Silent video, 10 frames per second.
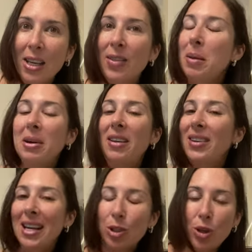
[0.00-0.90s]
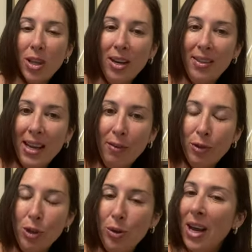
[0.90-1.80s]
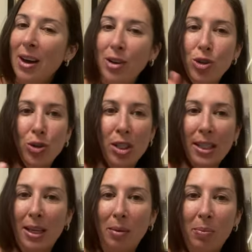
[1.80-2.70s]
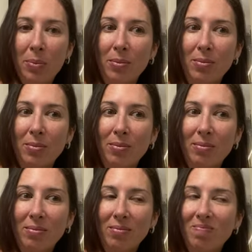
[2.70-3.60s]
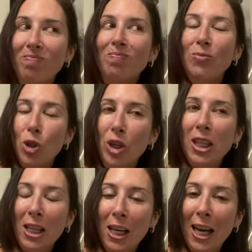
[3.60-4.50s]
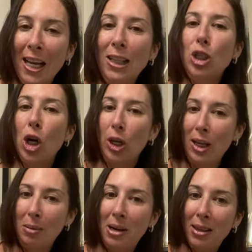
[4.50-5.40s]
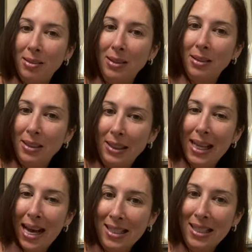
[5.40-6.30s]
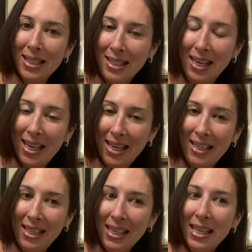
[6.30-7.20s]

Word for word: They might even ask you that in the afternoon. How did you sleep during the night? Talking about last night.